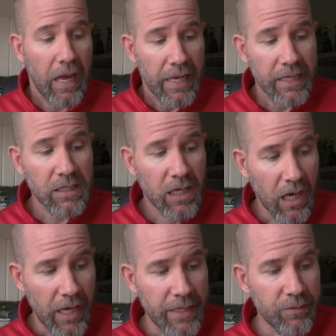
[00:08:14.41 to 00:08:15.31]
it
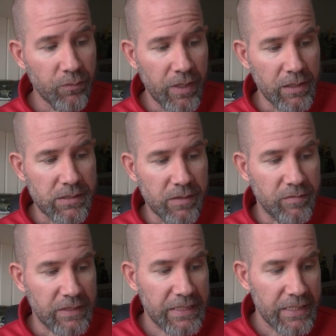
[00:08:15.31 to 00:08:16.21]
cut
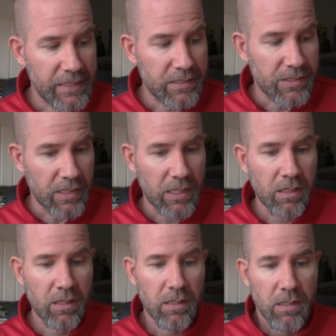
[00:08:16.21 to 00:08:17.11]
relatively easy.